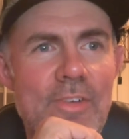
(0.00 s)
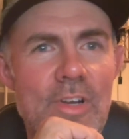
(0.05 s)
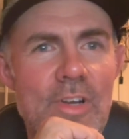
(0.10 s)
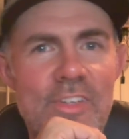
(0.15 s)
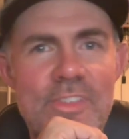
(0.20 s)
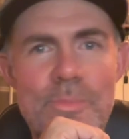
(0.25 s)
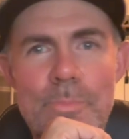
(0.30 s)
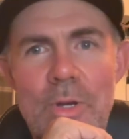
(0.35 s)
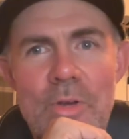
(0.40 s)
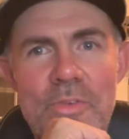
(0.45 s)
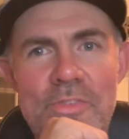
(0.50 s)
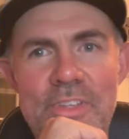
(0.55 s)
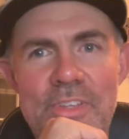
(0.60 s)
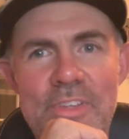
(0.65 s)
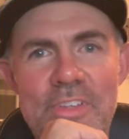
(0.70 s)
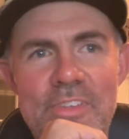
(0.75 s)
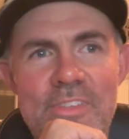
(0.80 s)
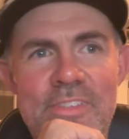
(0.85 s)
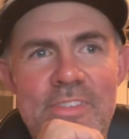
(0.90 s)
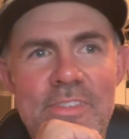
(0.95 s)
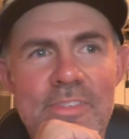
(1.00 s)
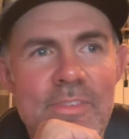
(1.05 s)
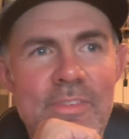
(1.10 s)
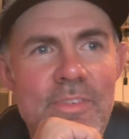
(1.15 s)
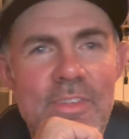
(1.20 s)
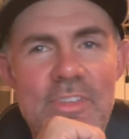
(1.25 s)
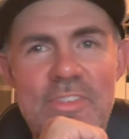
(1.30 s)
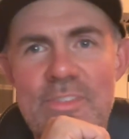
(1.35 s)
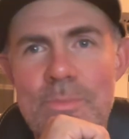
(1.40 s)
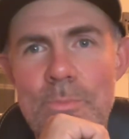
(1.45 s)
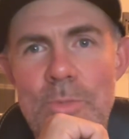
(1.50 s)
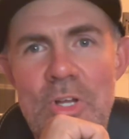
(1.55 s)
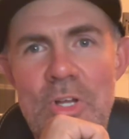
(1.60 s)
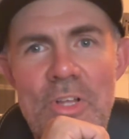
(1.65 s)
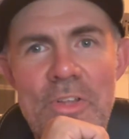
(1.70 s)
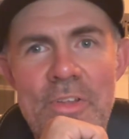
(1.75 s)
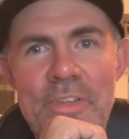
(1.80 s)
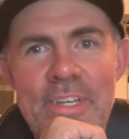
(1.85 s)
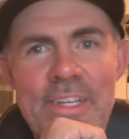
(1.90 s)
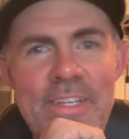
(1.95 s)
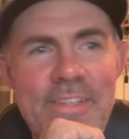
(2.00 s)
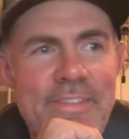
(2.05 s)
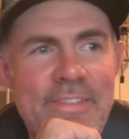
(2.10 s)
exposing this small